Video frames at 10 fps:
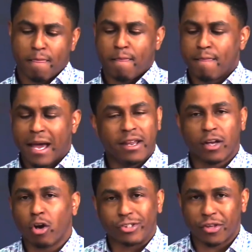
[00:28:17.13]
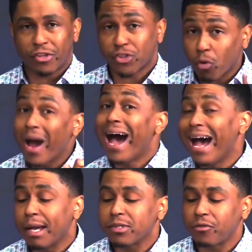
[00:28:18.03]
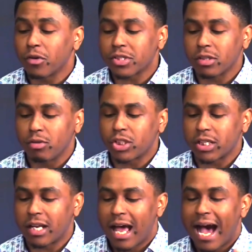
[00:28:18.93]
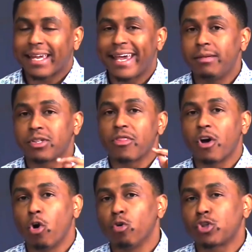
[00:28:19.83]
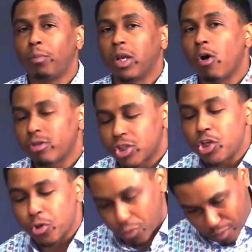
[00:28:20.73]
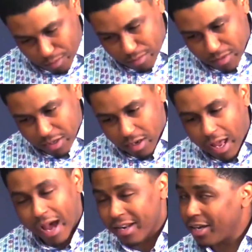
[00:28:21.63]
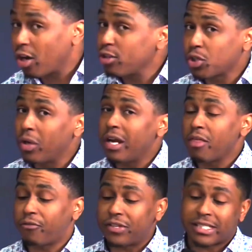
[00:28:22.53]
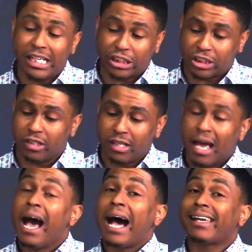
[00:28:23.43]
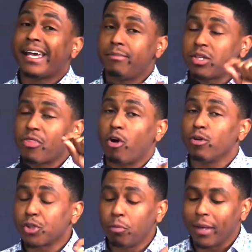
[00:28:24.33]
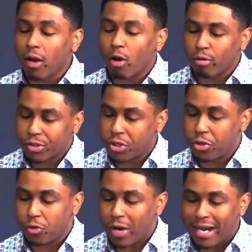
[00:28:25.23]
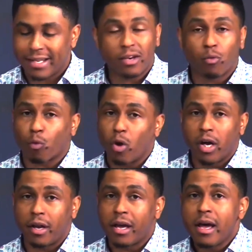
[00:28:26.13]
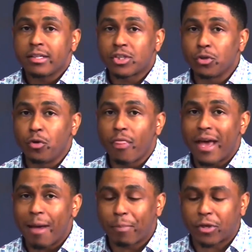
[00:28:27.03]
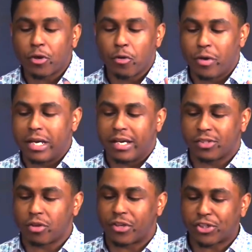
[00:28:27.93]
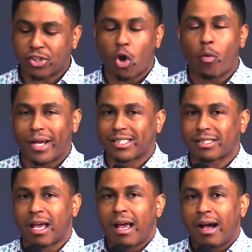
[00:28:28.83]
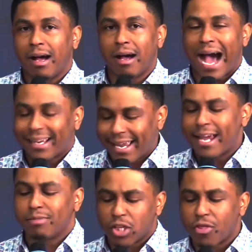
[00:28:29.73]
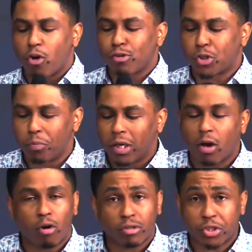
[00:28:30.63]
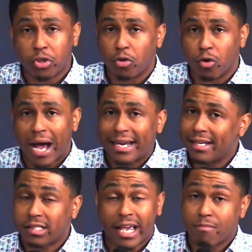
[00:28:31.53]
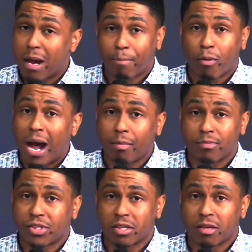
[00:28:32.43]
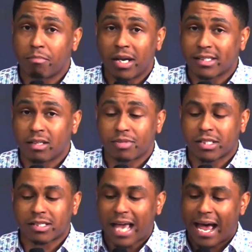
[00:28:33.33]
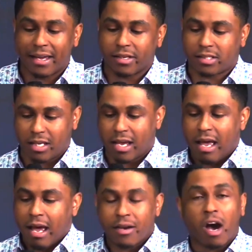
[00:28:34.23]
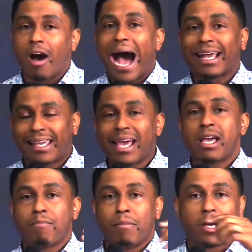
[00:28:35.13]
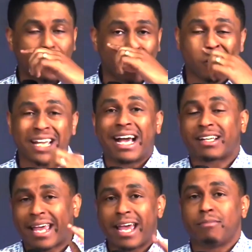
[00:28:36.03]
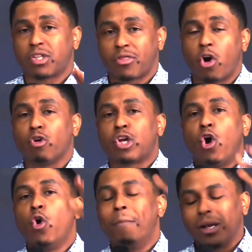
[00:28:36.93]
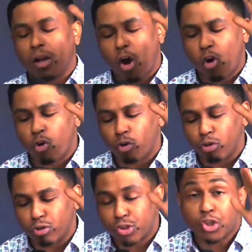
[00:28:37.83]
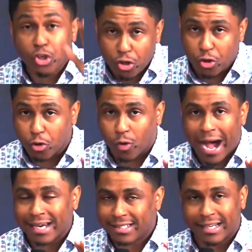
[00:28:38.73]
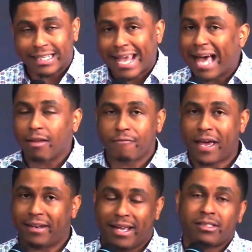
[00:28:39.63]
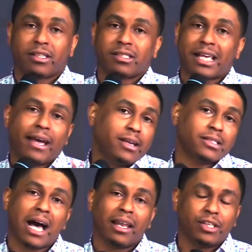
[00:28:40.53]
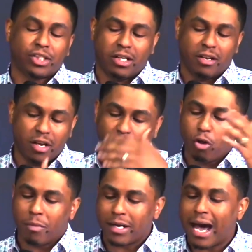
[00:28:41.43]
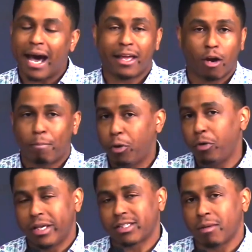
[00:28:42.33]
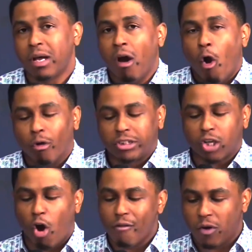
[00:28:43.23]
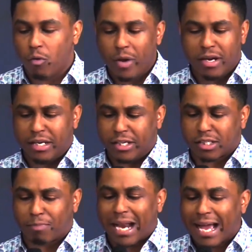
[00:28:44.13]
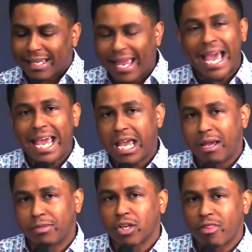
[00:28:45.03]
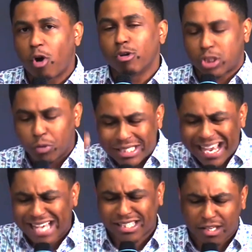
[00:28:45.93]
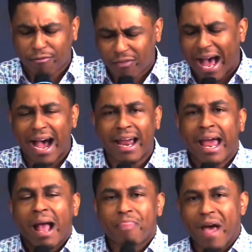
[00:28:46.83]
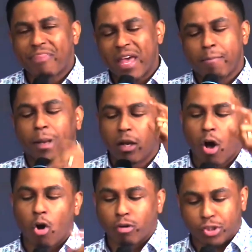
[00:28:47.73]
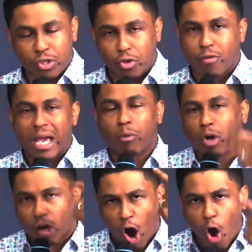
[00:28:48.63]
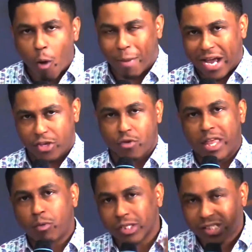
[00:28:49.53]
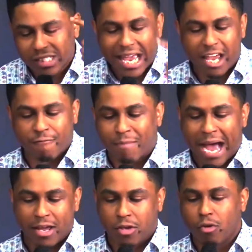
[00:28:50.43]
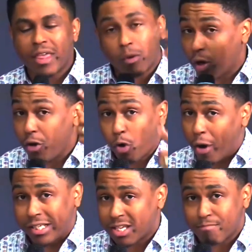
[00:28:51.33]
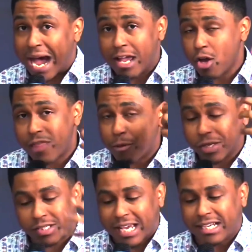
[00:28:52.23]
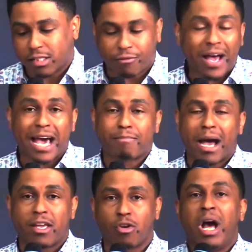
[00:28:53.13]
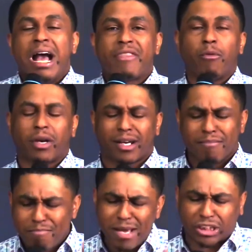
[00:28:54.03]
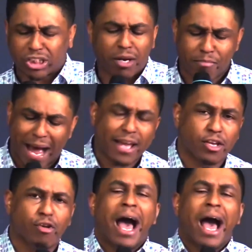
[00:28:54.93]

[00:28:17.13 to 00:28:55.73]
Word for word: I didn't go to the scribes for a solution. I came to those who belong to you. I didn't go to another physician. I came to those who belong to you. I didn't run to the Epicureans or the Stoics. Uh, I came to those who belong to you. I didn't take my problems to the Muslim society. No, I came because I came to those who belong to you. I didn't gallivant into Scientology, the Illuminati, or Buddhism, or Jehovah Witness, but I came to those who testify that they belong to you. They were called by you. They were saved by you. They were anointed by you, they were sanctified by you, they were commissioned by you.